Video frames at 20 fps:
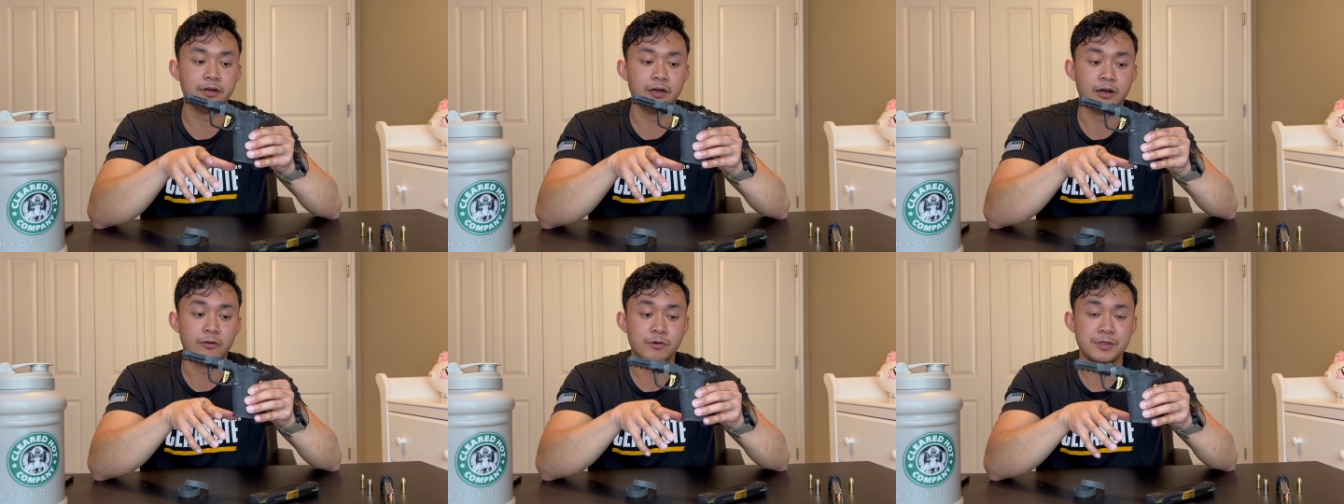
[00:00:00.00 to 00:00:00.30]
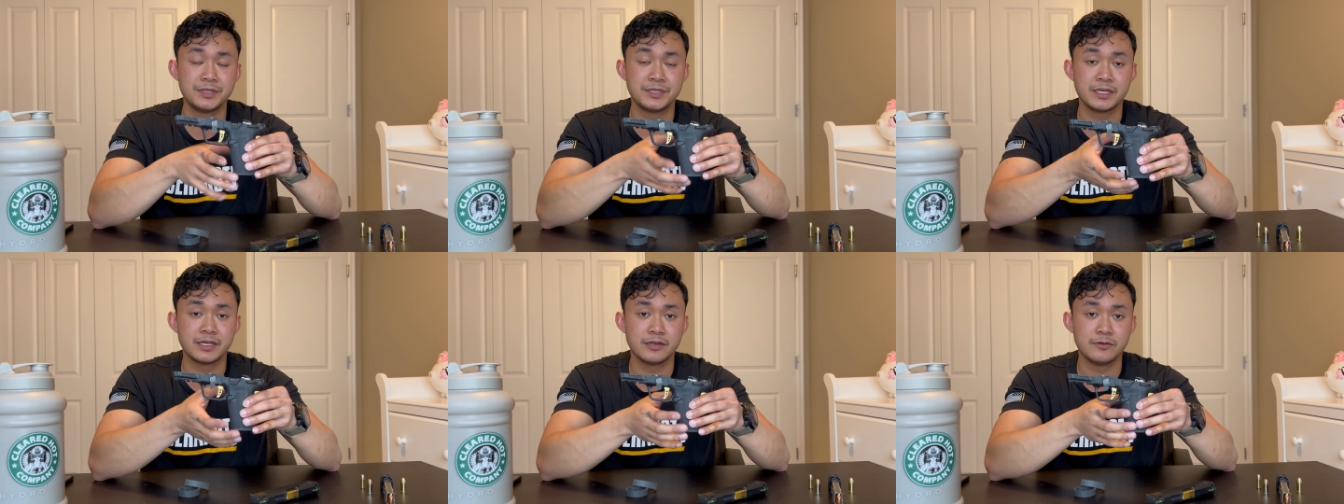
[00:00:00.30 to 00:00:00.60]

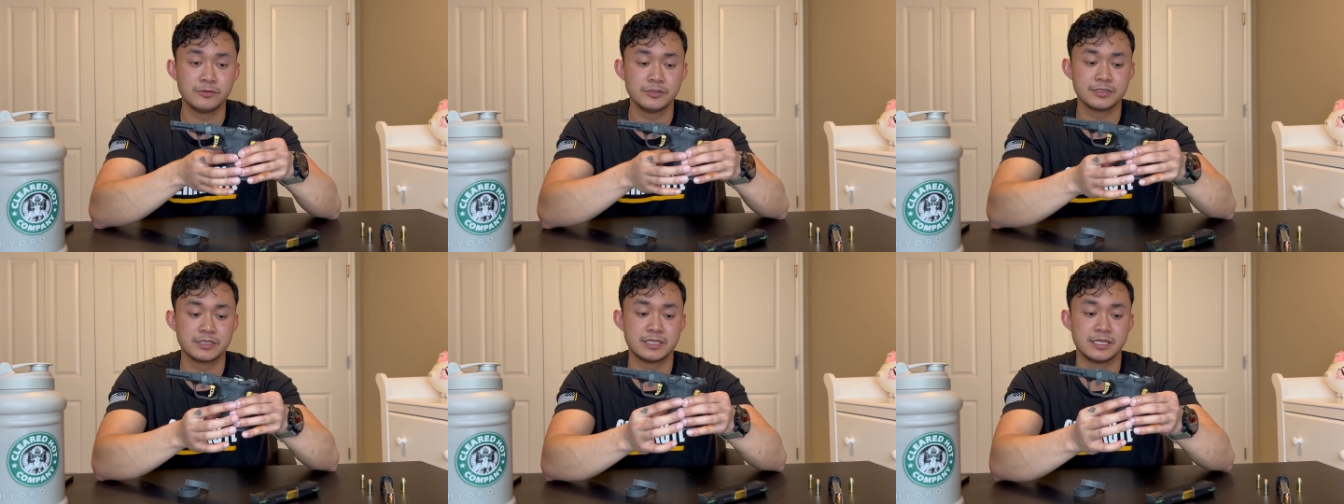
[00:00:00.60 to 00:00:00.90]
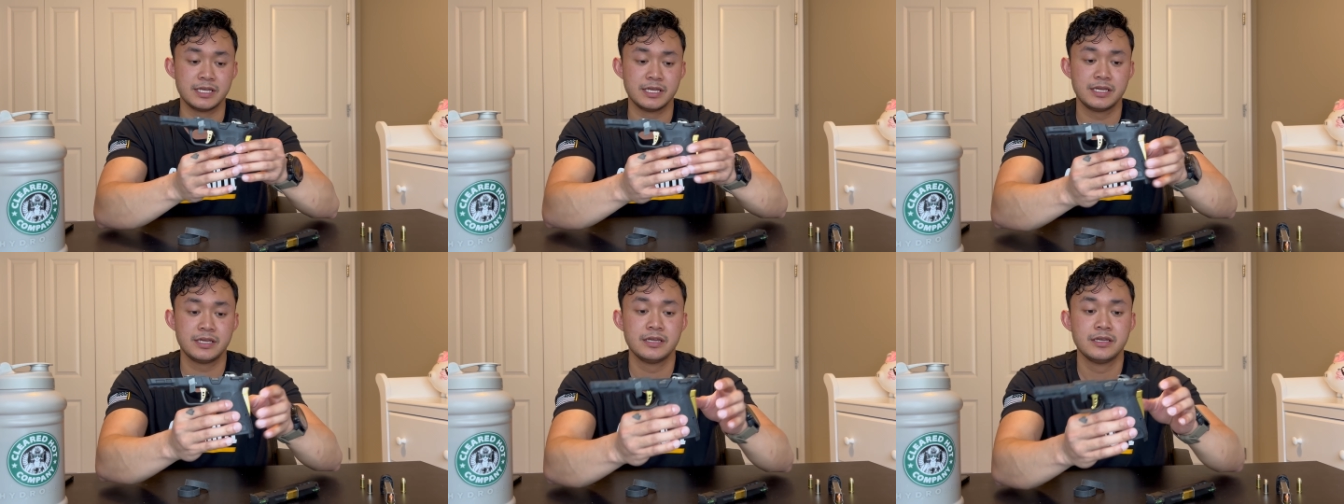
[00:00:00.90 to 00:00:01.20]
One thing I will
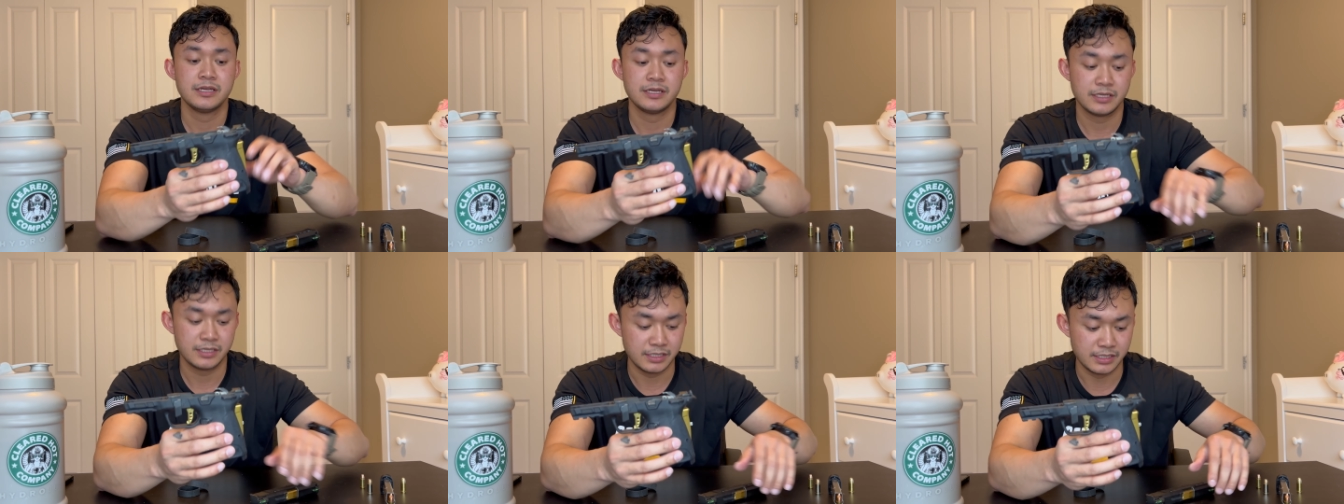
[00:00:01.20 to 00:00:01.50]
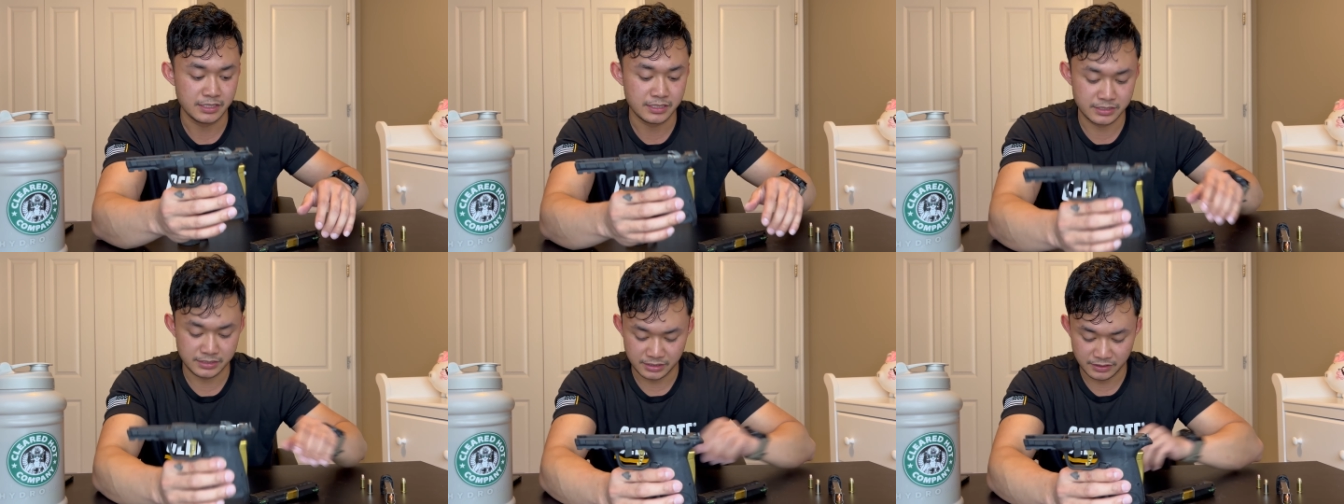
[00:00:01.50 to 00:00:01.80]
say
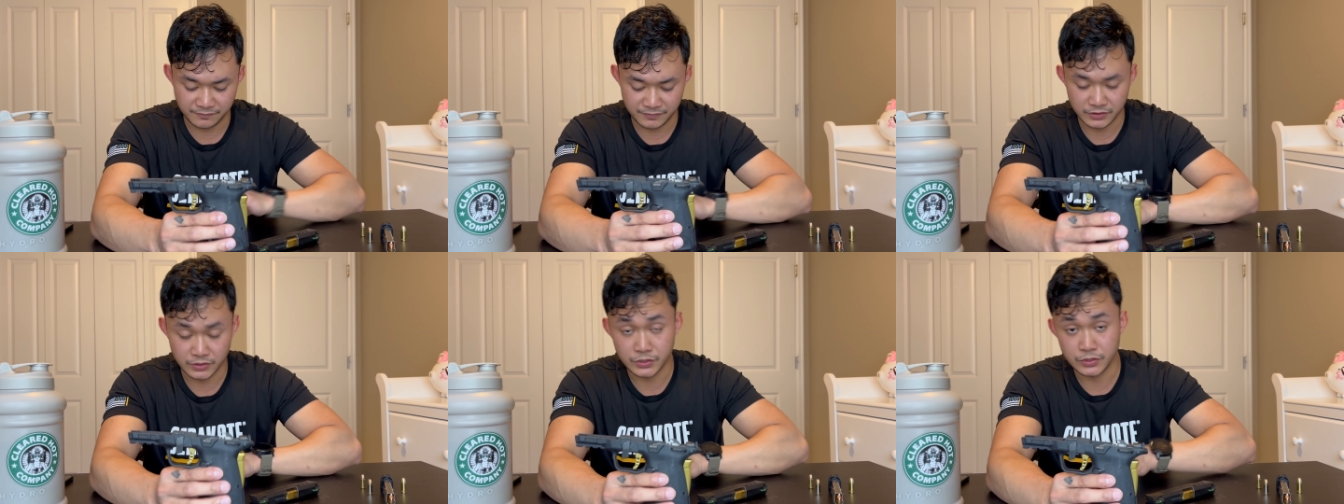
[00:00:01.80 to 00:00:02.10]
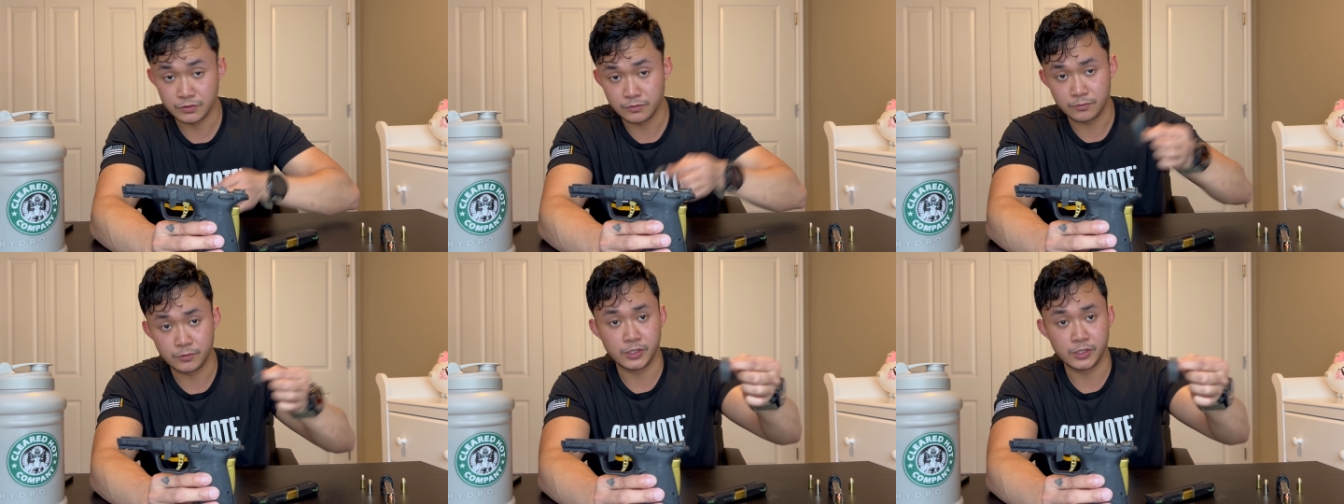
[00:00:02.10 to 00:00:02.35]
is if you do